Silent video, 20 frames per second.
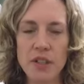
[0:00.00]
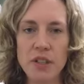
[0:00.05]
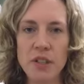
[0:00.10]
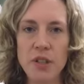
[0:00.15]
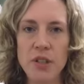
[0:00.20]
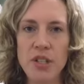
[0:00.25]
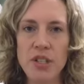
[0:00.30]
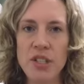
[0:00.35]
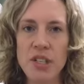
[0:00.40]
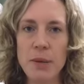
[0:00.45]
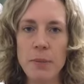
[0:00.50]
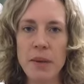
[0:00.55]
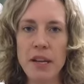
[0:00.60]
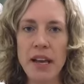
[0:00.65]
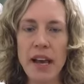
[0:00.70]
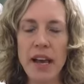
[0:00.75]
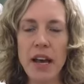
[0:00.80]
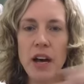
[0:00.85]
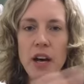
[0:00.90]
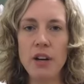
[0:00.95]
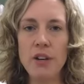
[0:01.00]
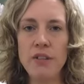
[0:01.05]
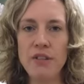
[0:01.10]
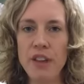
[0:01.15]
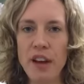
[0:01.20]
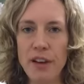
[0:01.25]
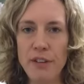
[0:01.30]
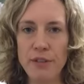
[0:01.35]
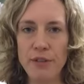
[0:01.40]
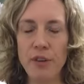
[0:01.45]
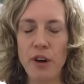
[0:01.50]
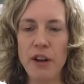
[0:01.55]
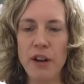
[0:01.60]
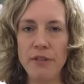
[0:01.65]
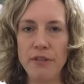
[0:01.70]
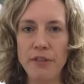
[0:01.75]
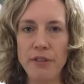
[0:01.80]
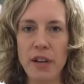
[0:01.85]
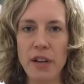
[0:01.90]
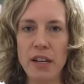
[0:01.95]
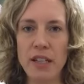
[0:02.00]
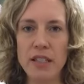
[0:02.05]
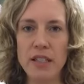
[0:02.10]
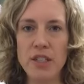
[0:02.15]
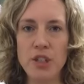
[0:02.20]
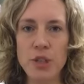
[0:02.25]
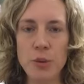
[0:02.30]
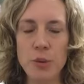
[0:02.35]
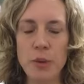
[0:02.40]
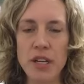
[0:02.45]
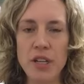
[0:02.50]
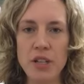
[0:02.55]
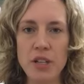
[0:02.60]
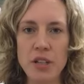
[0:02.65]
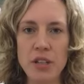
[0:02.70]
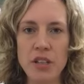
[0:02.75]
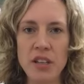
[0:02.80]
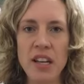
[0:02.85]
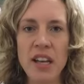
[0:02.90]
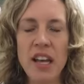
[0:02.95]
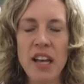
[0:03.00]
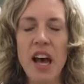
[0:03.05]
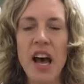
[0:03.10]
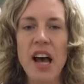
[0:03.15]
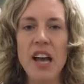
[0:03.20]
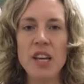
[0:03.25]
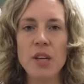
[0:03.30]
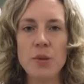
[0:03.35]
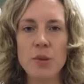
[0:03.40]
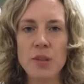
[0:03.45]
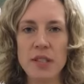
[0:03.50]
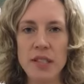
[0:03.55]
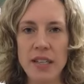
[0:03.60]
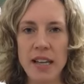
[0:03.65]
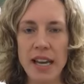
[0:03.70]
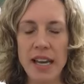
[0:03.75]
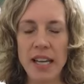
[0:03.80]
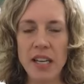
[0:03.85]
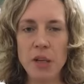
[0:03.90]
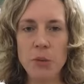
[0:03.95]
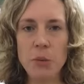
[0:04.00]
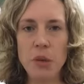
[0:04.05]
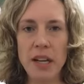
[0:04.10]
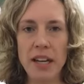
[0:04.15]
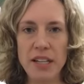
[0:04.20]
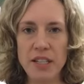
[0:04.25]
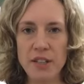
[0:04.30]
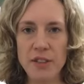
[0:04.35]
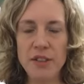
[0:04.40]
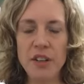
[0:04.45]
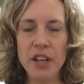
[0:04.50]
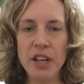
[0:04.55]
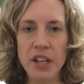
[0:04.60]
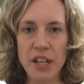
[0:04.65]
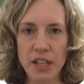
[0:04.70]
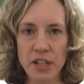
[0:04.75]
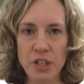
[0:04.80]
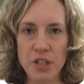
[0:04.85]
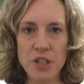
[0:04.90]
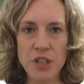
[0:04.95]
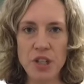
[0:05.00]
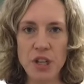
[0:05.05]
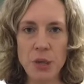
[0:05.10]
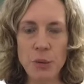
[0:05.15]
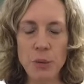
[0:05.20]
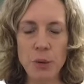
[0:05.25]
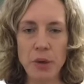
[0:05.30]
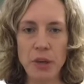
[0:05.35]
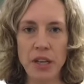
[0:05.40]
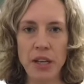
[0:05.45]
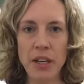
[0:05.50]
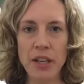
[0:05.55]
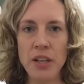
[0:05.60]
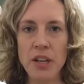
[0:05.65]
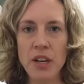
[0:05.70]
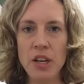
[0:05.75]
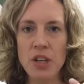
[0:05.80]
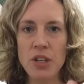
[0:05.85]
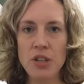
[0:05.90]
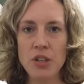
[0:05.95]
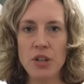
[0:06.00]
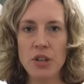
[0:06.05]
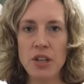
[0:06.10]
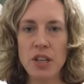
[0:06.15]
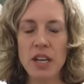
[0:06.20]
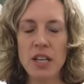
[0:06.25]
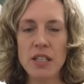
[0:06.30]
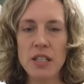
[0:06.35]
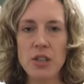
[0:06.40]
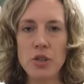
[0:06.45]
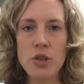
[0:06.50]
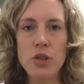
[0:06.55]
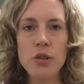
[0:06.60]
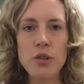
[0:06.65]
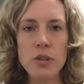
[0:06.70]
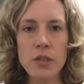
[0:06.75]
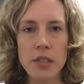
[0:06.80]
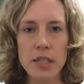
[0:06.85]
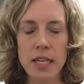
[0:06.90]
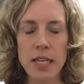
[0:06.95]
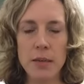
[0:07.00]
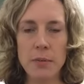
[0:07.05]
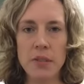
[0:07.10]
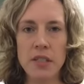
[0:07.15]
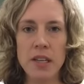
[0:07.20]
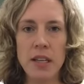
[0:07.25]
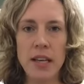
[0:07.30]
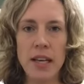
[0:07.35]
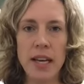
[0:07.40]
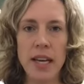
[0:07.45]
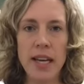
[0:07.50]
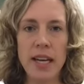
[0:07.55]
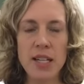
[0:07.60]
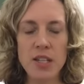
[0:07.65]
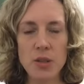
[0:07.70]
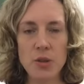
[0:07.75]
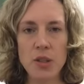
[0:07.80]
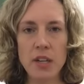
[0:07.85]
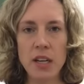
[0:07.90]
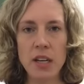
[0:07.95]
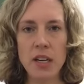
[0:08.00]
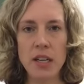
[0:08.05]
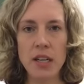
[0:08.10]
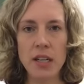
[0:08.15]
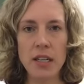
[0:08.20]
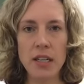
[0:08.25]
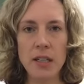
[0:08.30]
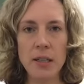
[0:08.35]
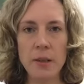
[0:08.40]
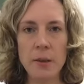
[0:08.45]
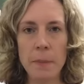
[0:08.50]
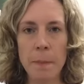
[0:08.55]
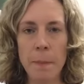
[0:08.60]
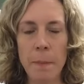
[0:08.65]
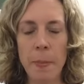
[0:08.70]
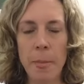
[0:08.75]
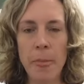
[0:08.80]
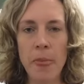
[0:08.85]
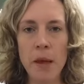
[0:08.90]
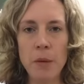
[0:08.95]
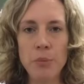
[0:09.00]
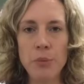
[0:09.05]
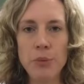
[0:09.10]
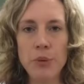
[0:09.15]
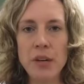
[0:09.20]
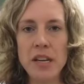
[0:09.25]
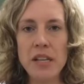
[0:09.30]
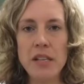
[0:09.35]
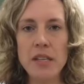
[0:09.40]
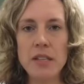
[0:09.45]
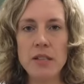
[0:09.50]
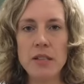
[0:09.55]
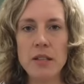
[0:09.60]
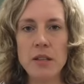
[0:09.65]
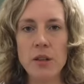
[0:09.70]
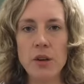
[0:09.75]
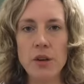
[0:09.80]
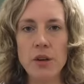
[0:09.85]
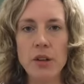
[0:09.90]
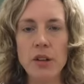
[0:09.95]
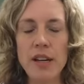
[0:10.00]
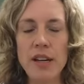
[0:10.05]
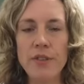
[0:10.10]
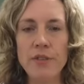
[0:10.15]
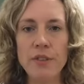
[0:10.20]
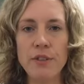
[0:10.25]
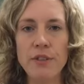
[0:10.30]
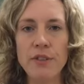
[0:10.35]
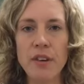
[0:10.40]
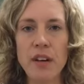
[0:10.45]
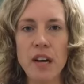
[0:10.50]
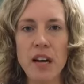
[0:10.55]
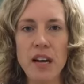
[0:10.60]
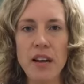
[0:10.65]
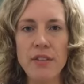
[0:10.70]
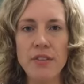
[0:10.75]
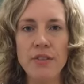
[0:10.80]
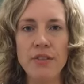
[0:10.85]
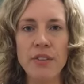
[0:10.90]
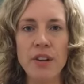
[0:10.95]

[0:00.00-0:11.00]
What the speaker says: So you're stepping out of that fright and flight situation and you're staying in a place of connection to your body. So that's 2 steps. Hands on your heart, breathe in slowly for 5,